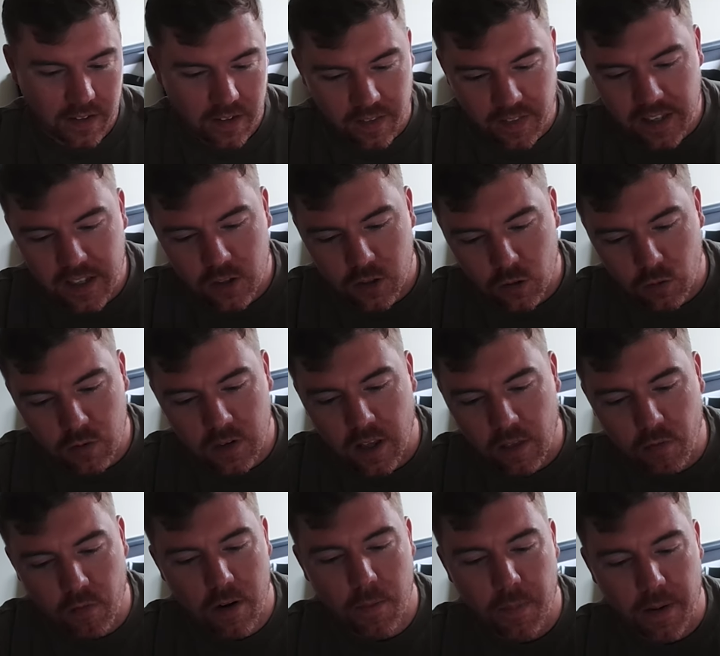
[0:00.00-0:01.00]
These Sunday
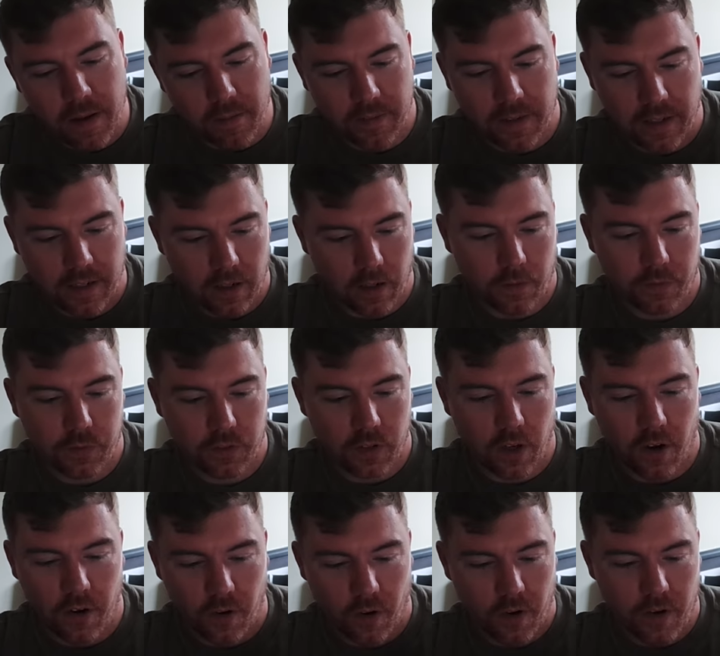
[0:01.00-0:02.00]
3 p.m. kickoffs
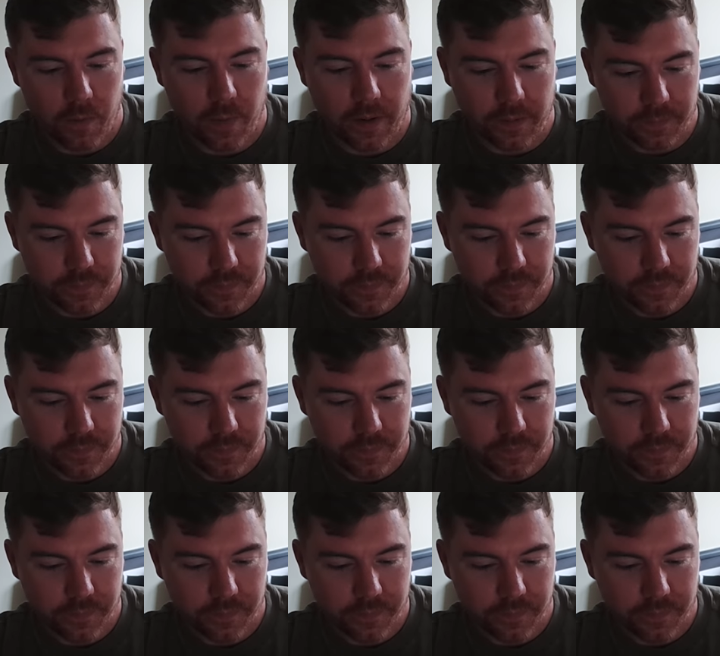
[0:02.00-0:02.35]
annoy me.